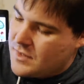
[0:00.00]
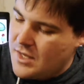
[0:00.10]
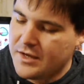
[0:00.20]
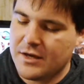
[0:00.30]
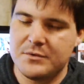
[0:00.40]

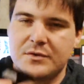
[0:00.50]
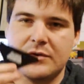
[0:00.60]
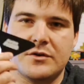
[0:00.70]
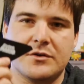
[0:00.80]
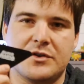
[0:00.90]
It comes with a
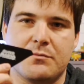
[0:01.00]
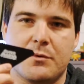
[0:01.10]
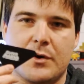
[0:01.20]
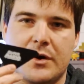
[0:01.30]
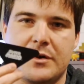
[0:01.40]
little Super
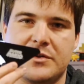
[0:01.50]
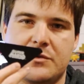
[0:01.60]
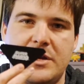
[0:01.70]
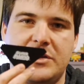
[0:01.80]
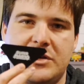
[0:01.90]
Mario
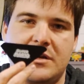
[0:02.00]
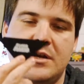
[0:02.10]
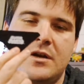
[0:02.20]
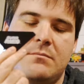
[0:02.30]
squeegee,